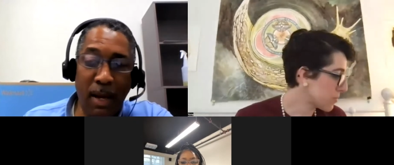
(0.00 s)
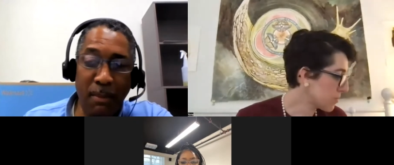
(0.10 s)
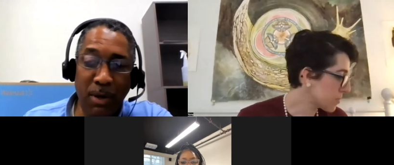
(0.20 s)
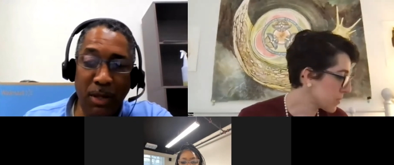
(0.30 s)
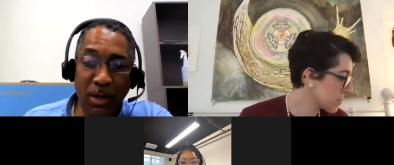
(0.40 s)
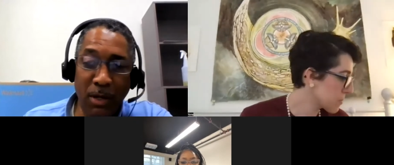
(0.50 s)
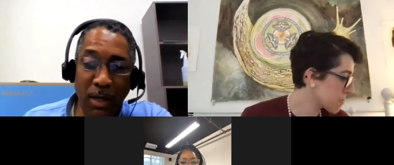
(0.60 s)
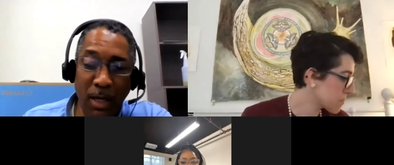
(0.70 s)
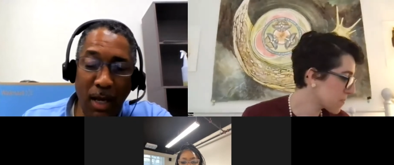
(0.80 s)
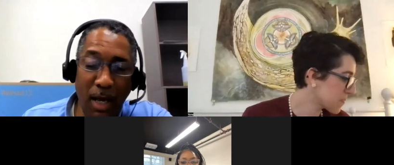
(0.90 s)
Speaker 1: my
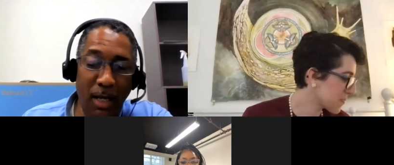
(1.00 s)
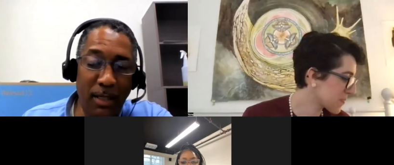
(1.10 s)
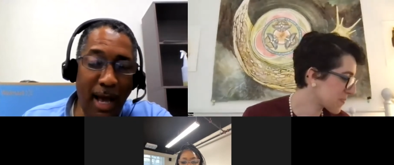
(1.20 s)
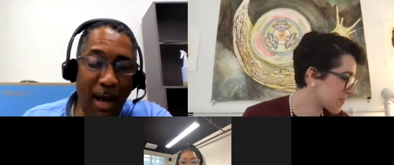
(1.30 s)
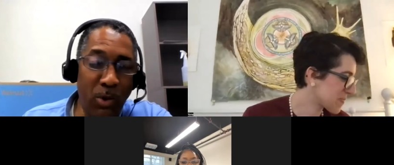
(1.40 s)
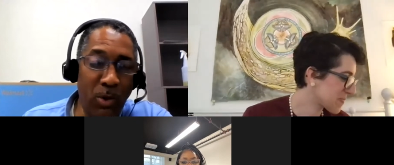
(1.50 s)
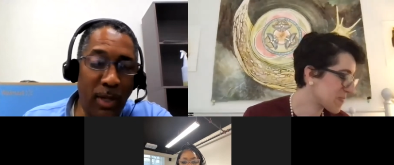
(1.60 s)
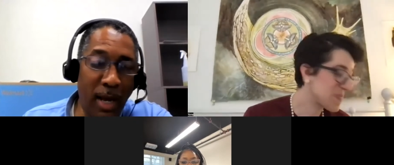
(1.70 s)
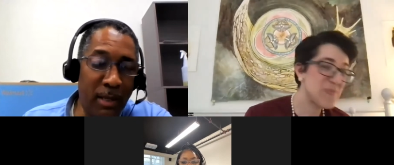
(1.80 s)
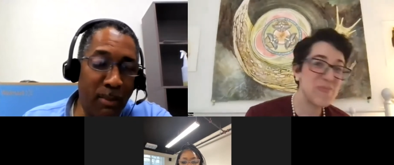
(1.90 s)
brother, uh,
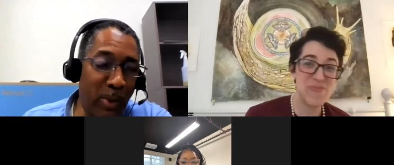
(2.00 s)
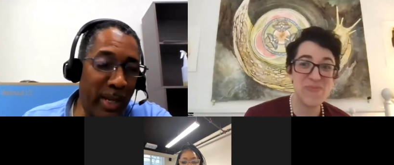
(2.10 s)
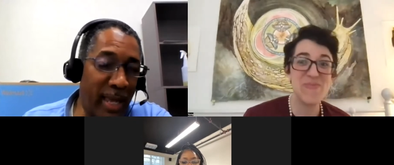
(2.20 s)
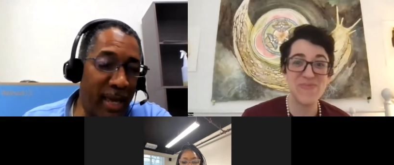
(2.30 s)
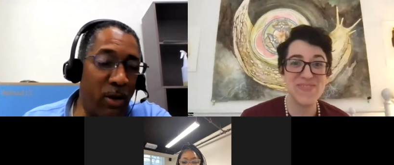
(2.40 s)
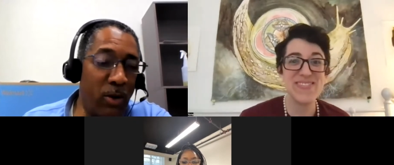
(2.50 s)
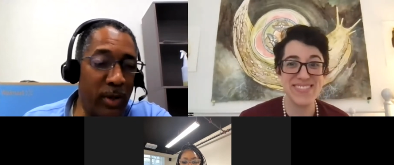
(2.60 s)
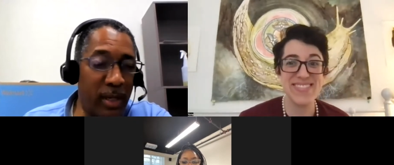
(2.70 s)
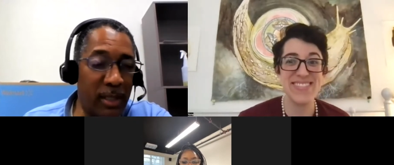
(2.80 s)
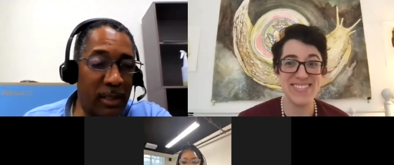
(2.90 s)
Dawud Anyabwile,
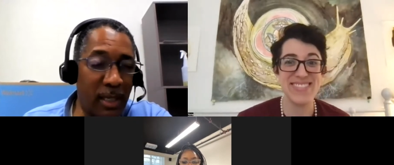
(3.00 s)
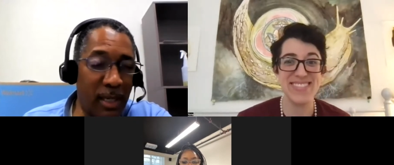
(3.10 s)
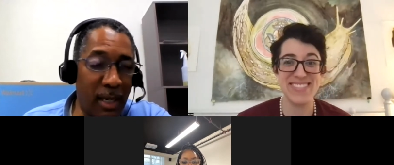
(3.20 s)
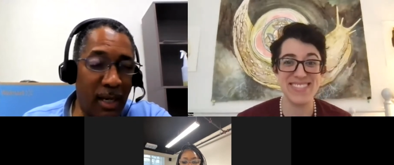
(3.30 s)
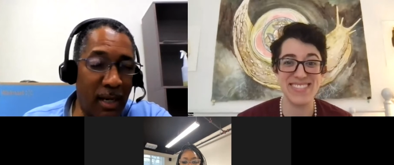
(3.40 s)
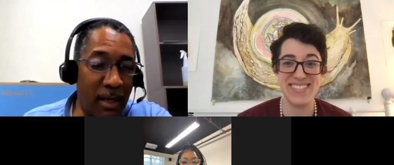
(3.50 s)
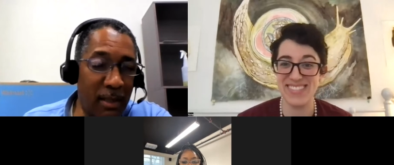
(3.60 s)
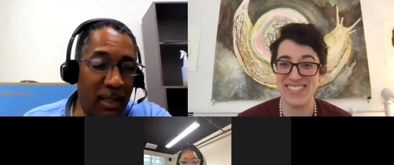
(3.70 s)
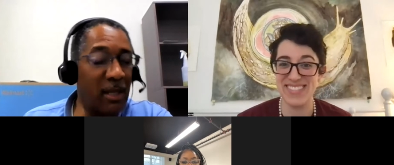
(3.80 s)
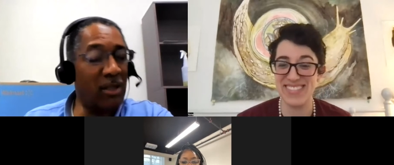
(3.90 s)
who is the uh,
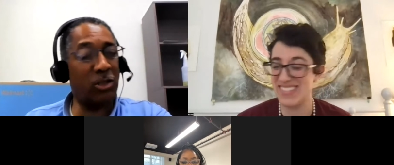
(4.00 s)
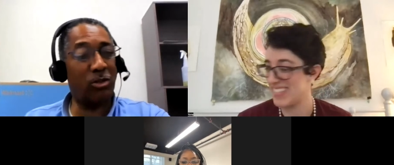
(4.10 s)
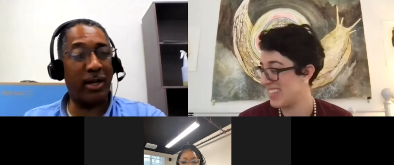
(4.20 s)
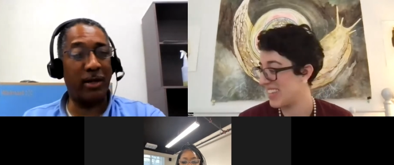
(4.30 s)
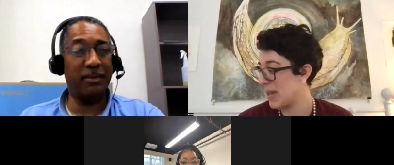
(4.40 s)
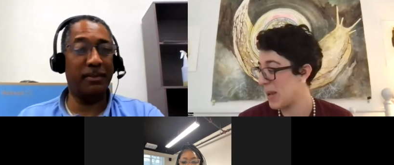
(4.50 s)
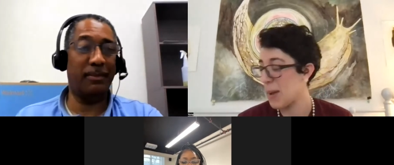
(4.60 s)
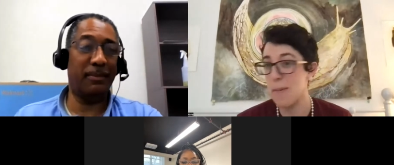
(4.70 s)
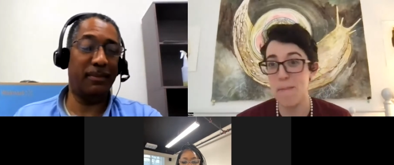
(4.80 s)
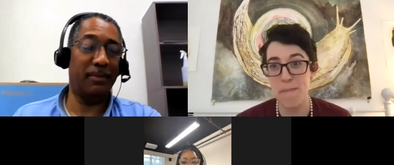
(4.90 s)
the illustrator.
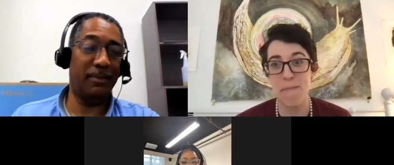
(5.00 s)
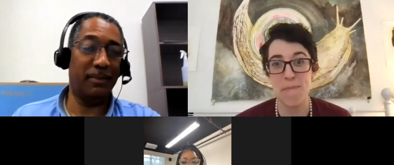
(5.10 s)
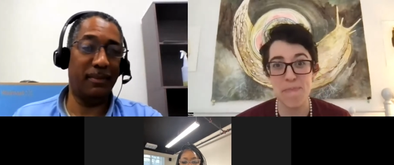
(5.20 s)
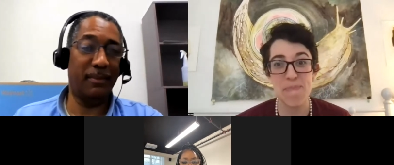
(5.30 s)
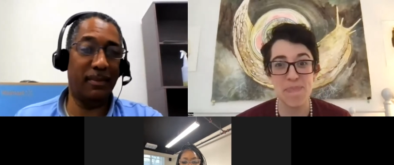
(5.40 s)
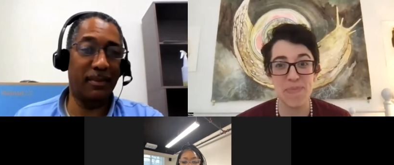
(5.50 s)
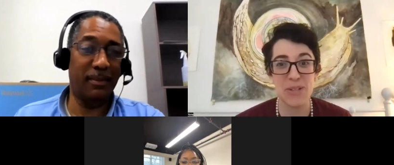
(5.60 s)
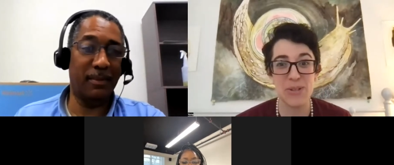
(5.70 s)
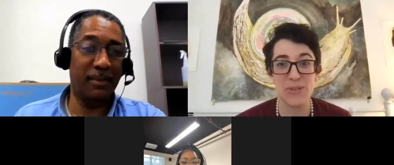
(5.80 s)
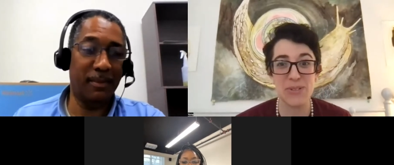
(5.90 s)

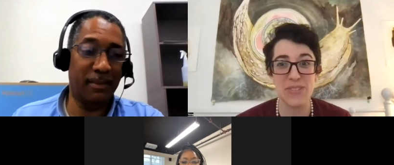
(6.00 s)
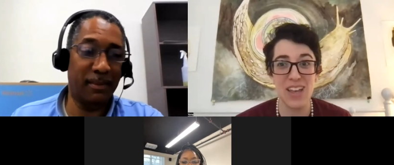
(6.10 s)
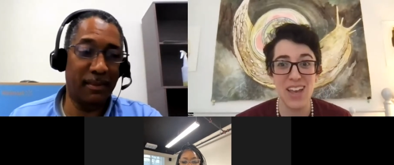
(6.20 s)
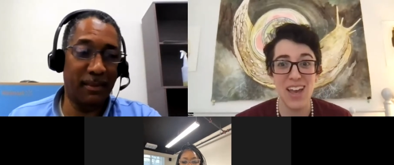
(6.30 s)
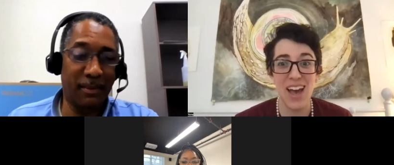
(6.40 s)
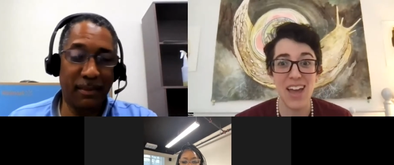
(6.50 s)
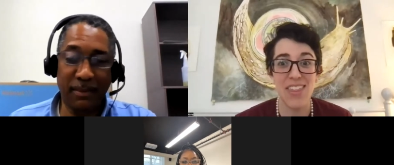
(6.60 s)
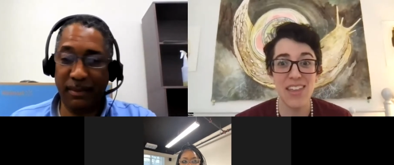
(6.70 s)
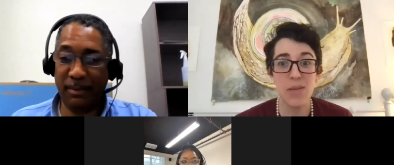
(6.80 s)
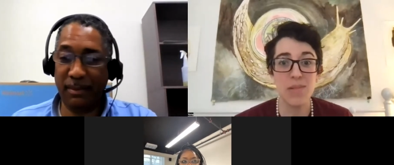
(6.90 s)
Speaker 2: Cool. I
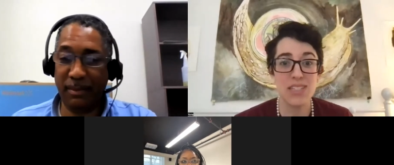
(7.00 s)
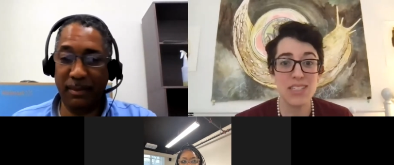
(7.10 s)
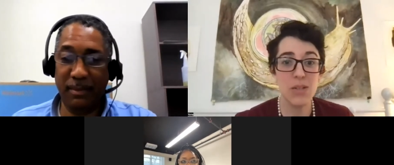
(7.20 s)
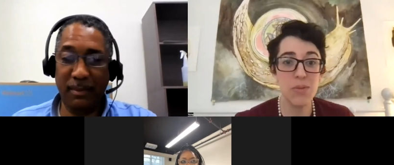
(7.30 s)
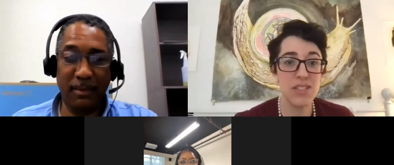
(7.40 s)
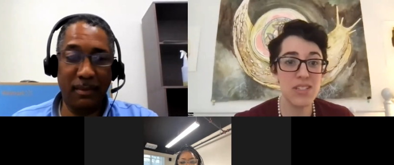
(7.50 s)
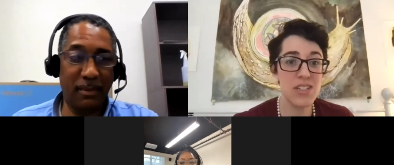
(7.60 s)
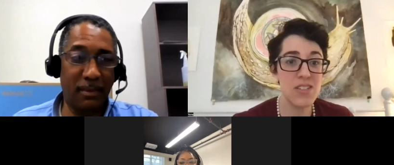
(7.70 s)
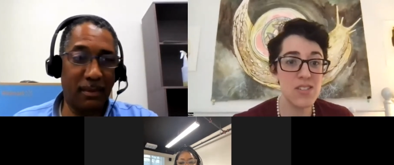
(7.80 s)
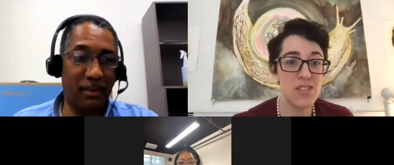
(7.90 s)
think Melissa was gonna
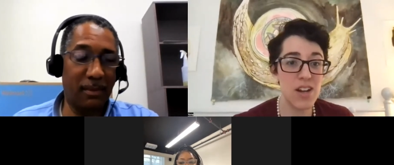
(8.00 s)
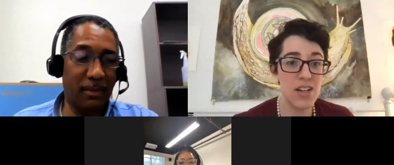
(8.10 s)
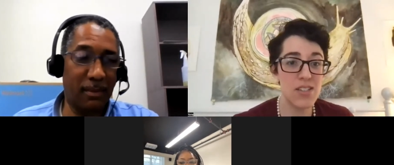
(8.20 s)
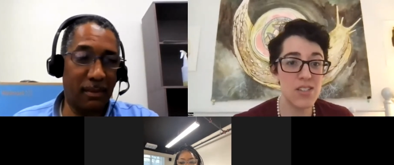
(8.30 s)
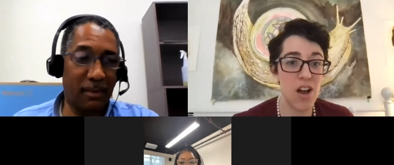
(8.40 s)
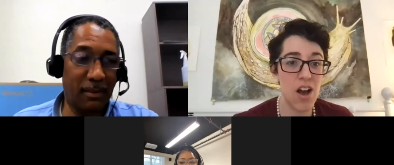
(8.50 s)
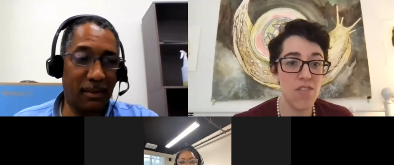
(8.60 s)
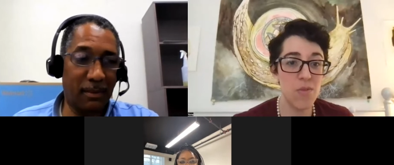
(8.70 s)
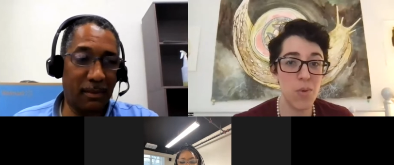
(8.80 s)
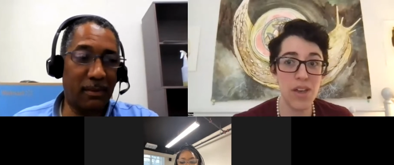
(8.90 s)
start us
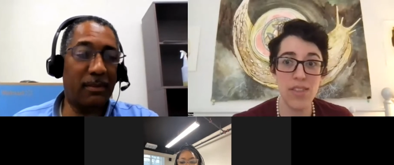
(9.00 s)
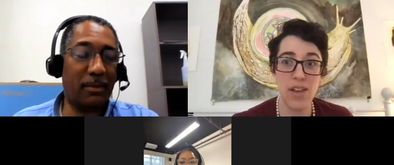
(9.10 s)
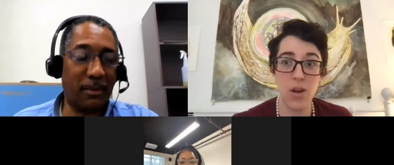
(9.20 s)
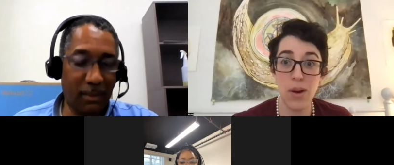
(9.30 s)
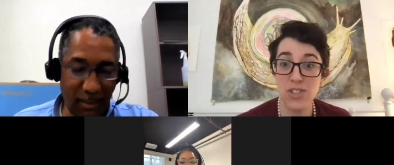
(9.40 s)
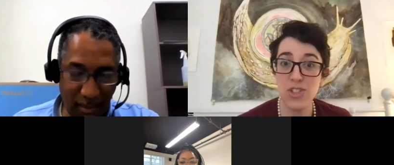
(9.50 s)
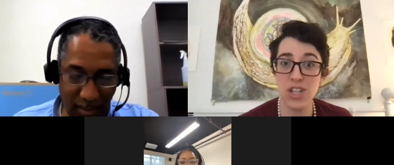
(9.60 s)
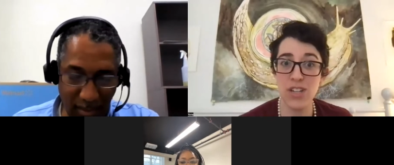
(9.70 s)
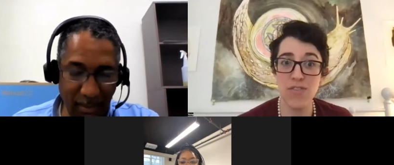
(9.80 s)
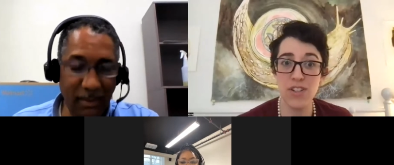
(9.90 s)
off with a
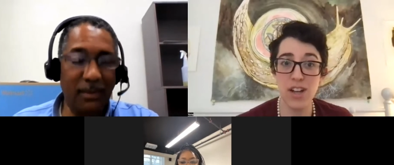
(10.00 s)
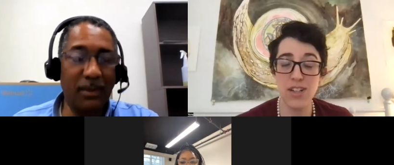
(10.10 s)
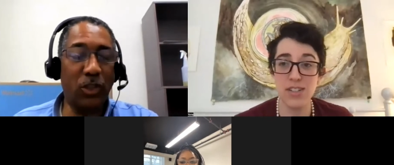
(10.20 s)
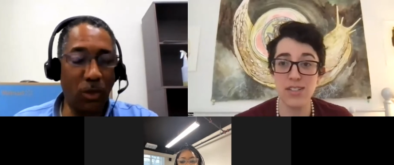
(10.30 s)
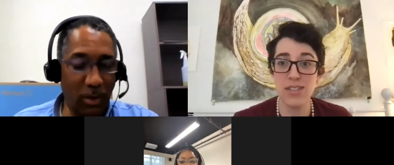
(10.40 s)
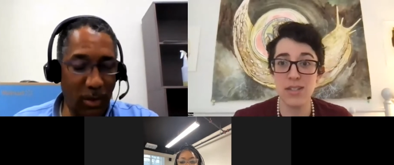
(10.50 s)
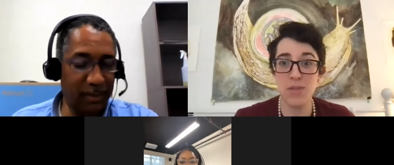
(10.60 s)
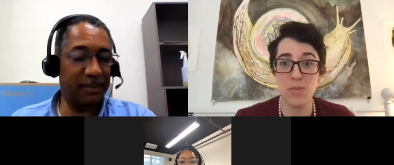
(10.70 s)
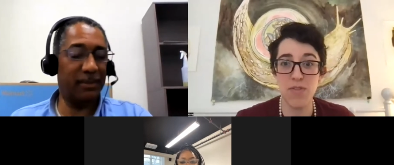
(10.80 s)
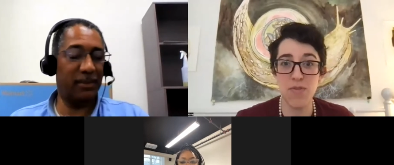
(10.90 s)
question for Doctor Sims
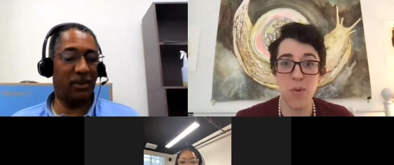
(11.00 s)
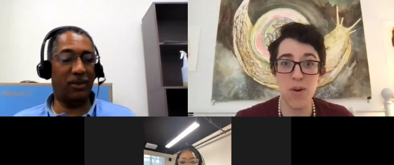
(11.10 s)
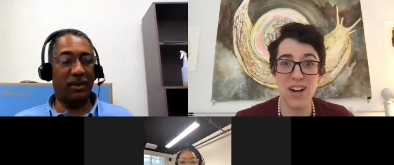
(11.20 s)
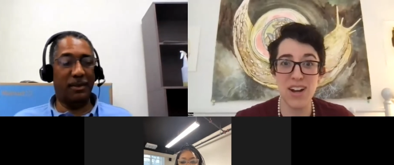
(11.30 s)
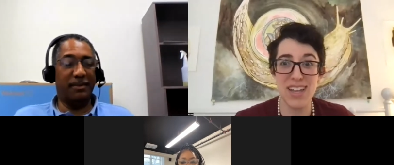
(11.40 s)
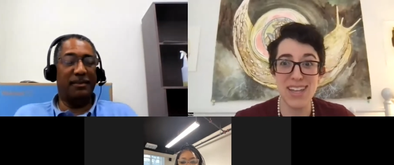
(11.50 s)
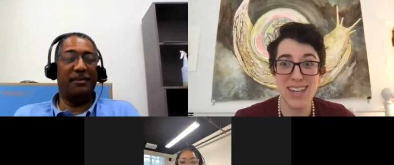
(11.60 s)
before he